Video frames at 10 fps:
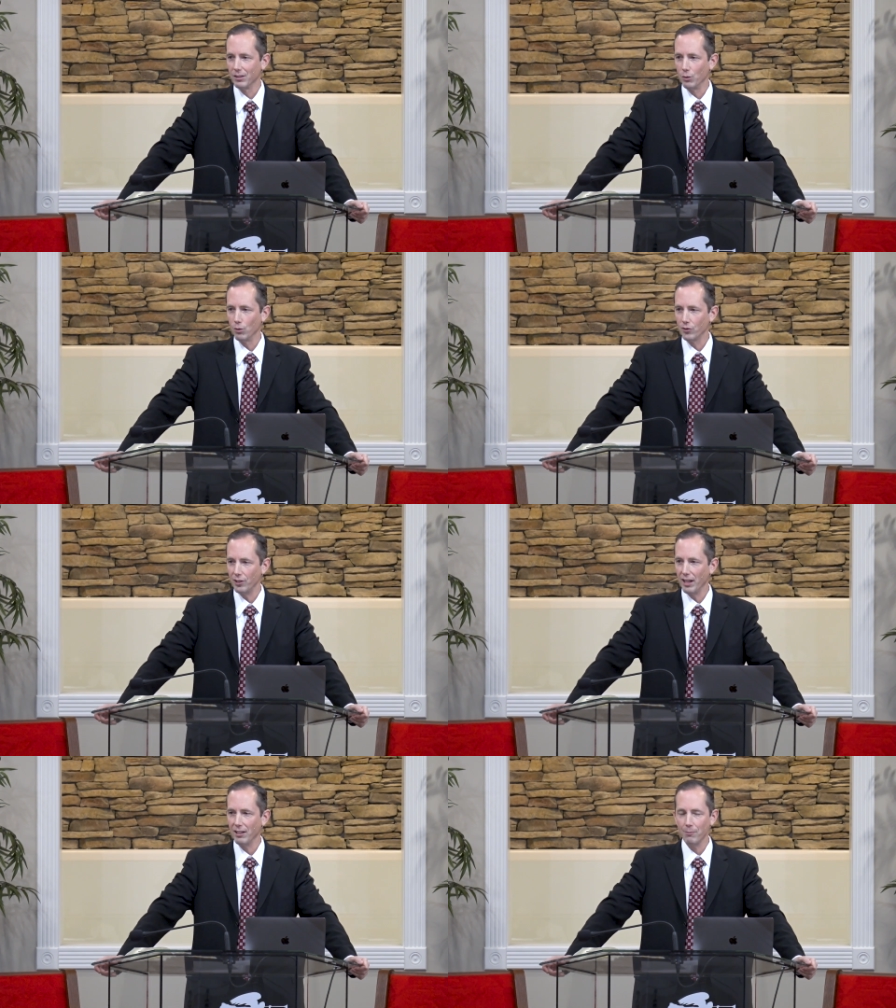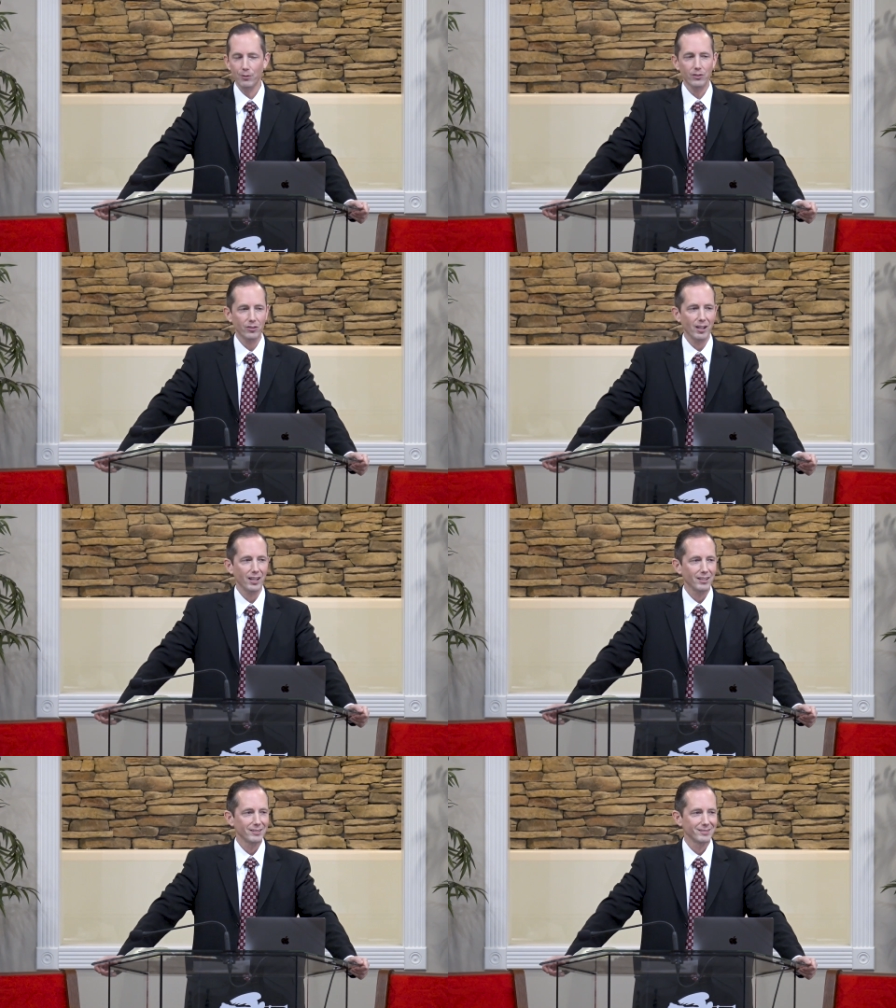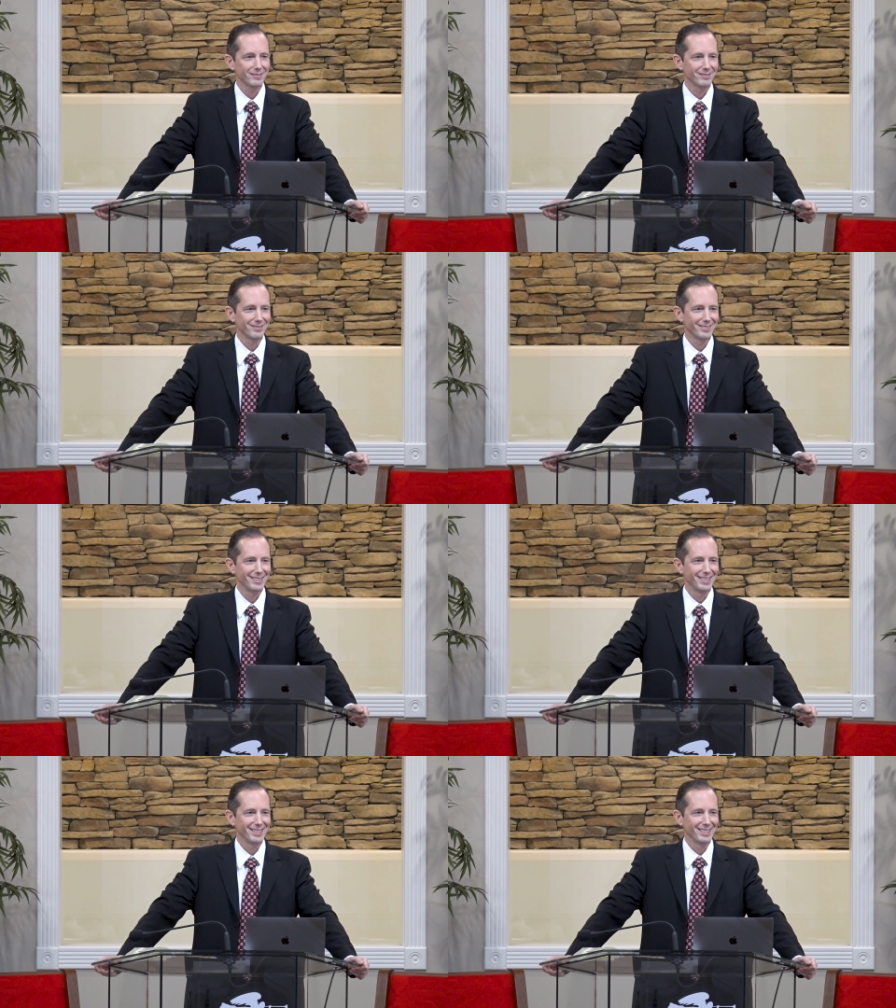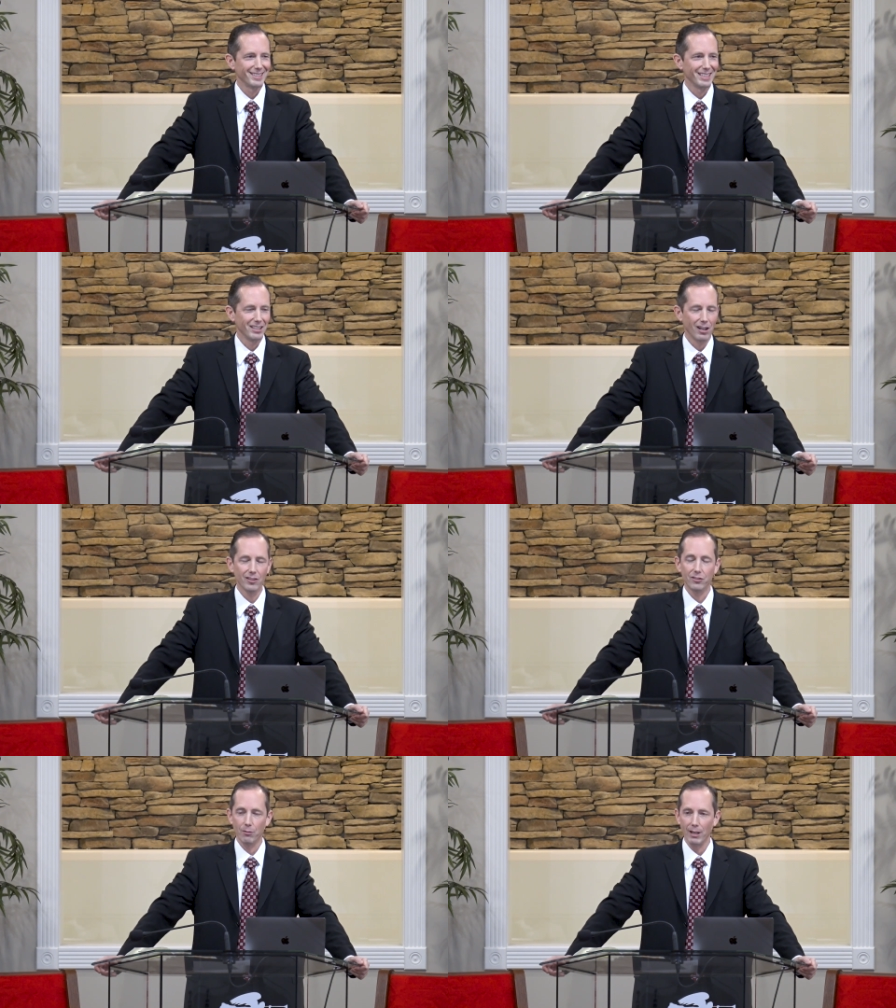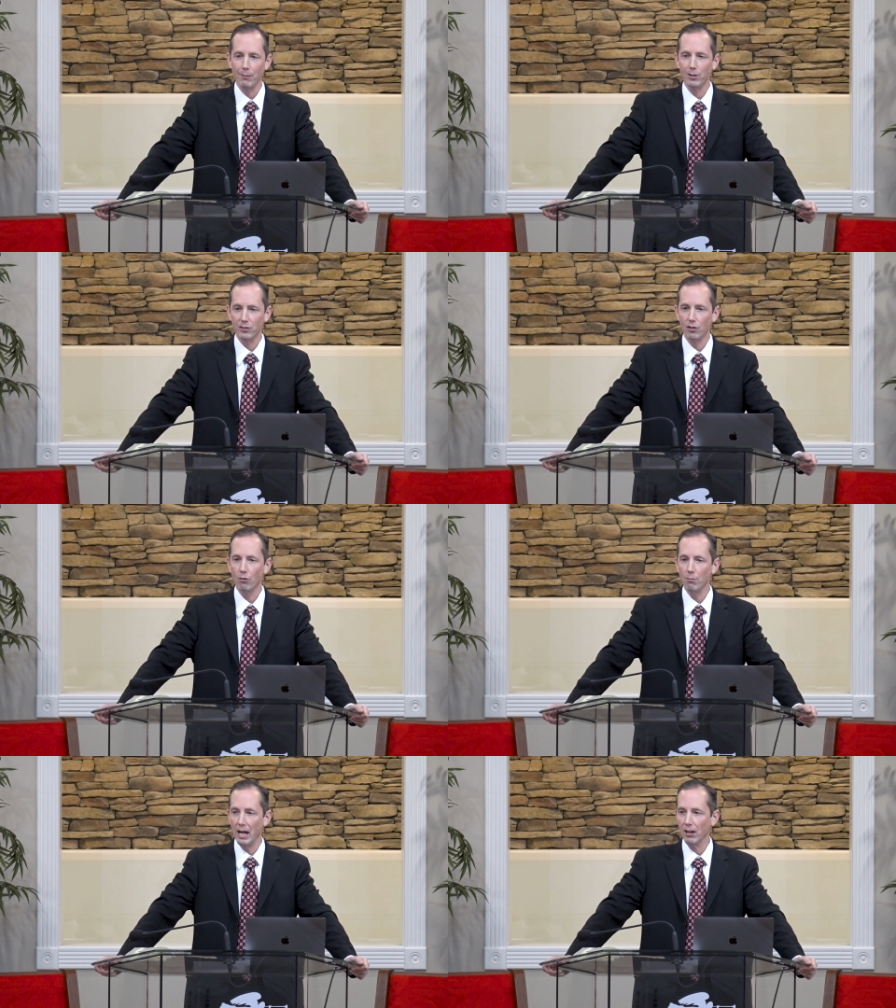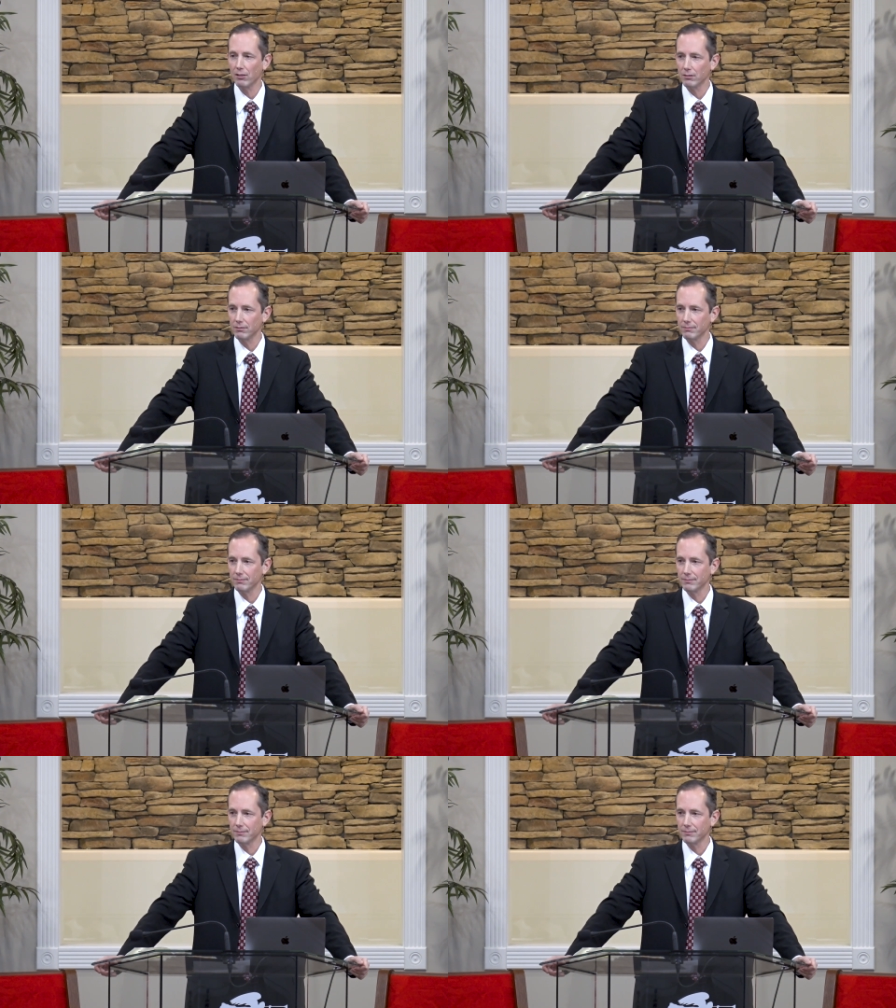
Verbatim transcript: who will stand up and say that God's commandments don't matter,